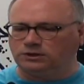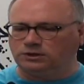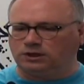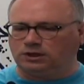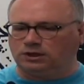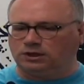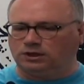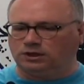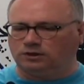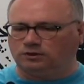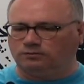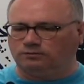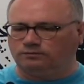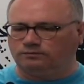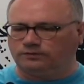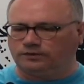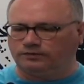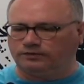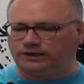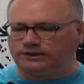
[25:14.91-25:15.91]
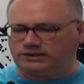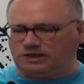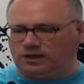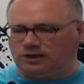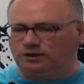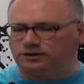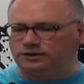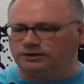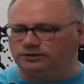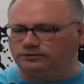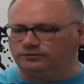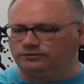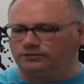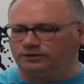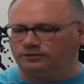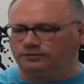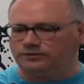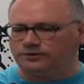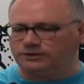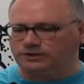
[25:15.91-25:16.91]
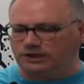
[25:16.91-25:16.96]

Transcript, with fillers: the vitality of the